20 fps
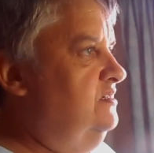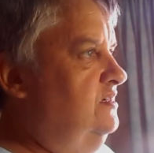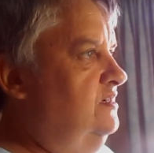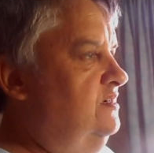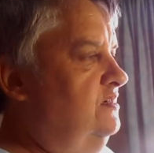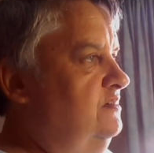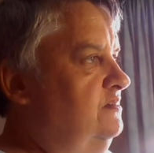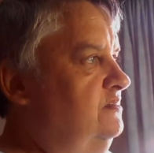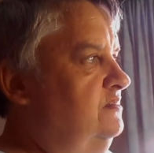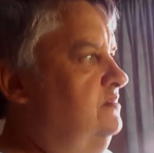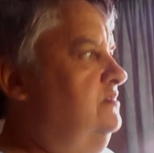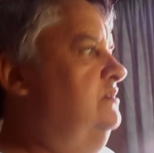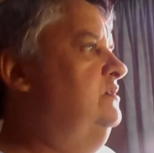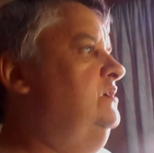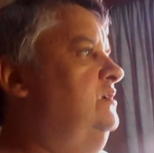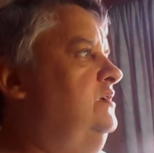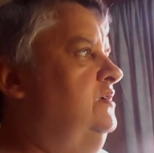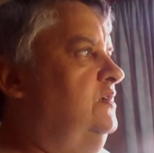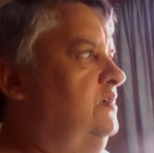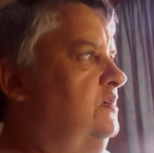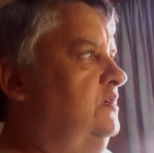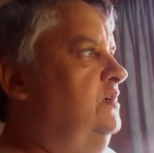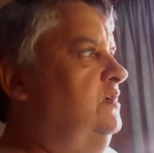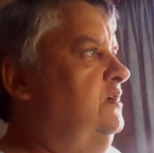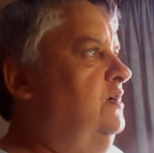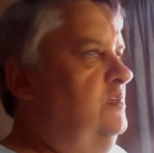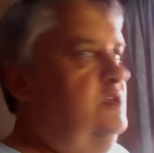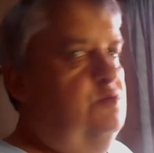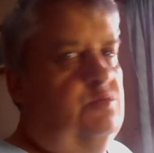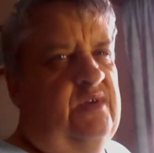I
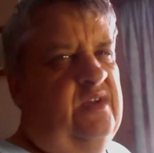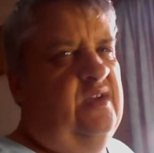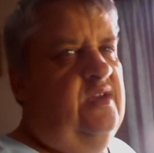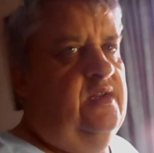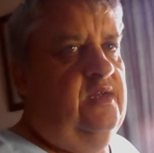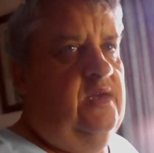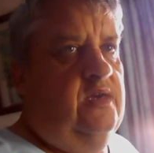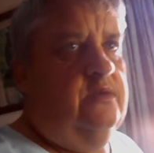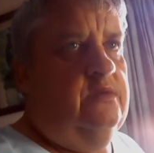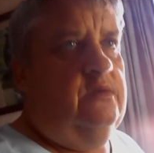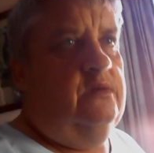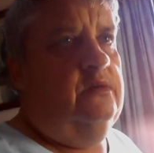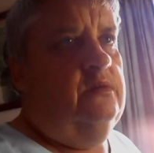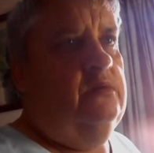just want to get out.